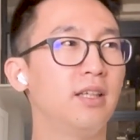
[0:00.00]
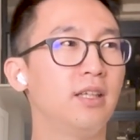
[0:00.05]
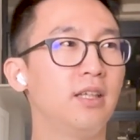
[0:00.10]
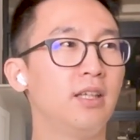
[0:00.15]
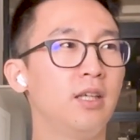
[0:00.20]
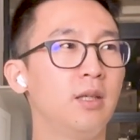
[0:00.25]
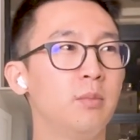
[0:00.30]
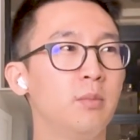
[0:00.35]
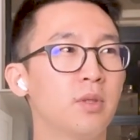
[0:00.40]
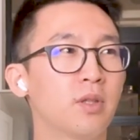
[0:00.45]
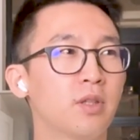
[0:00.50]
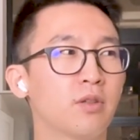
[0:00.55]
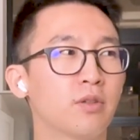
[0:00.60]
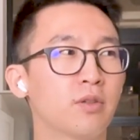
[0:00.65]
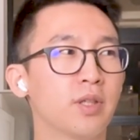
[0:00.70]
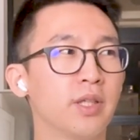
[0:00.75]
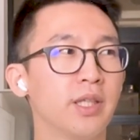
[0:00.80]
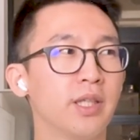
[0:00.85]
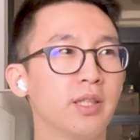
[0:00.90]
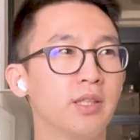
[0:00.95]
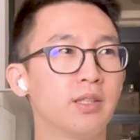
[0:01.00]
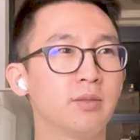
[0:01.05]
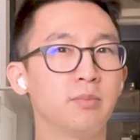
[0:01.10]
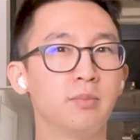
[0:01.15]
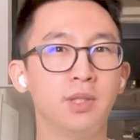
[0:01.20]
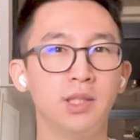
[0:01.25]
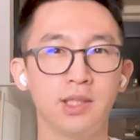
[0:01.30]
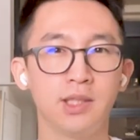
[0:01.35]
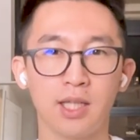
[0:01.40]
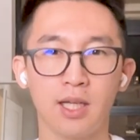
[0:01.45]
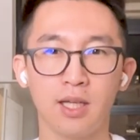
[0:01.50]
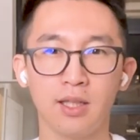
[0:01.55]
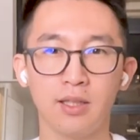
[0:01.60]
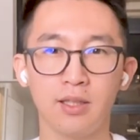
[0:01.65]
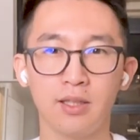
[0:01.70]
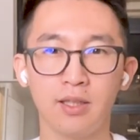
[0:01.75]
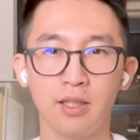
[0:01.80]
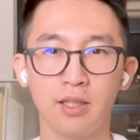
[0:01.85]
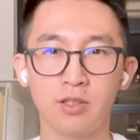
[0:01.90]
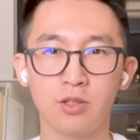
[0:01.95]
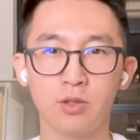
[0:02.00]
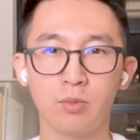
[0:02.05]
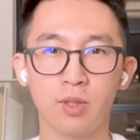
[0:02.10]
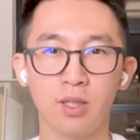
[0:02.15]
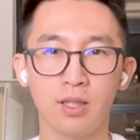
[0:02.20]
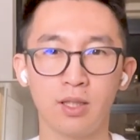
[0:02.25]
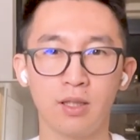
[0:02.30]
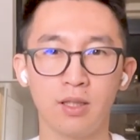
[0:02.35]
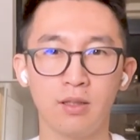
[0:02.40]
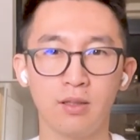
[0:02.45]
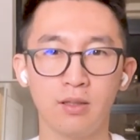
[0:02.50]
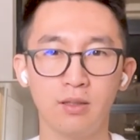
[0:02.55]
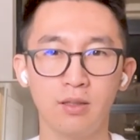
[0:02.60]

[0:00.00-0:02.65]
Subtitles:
immigrant mentality as well.